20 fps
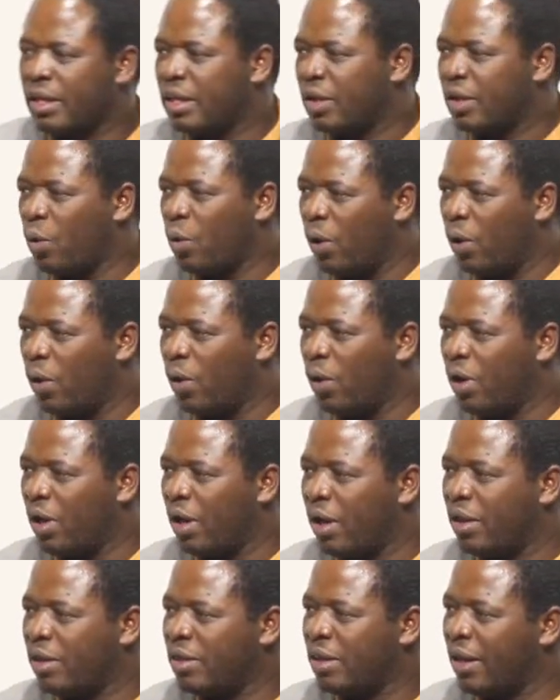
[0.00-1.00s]

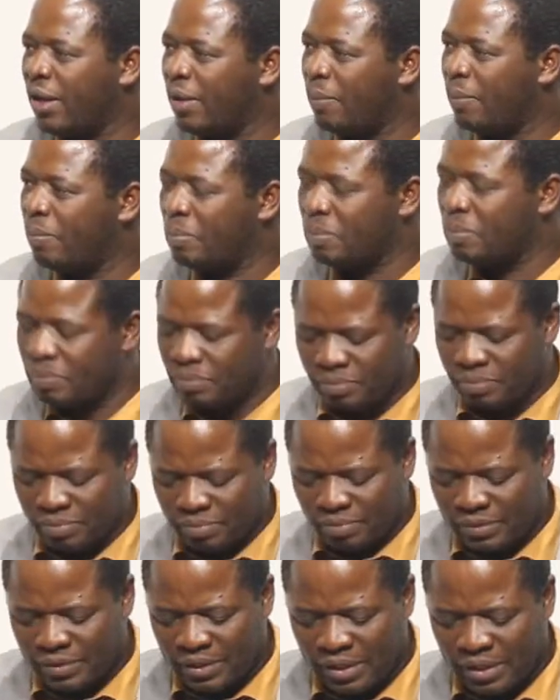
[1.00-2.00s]
the
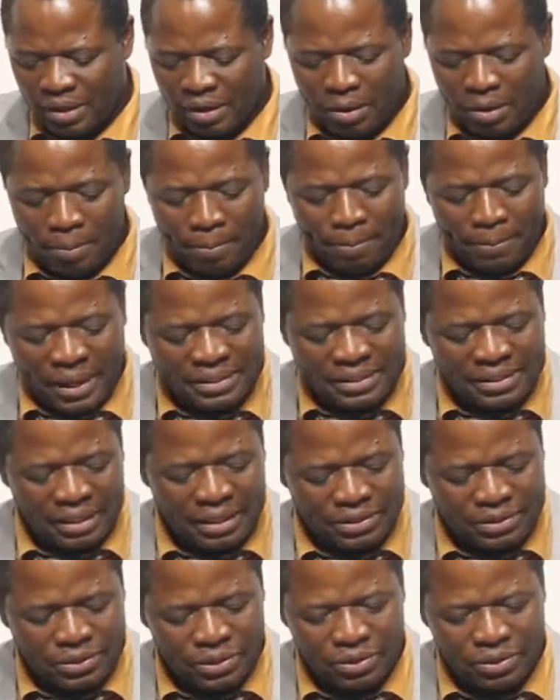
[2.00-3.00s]
uh,
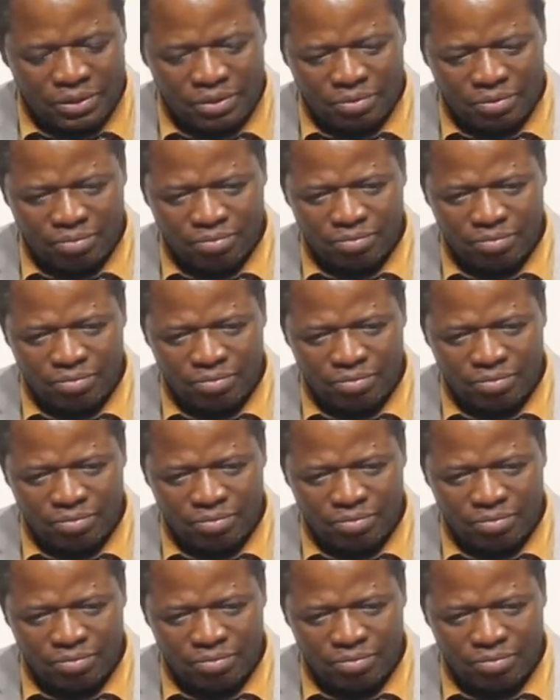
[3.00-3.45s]
message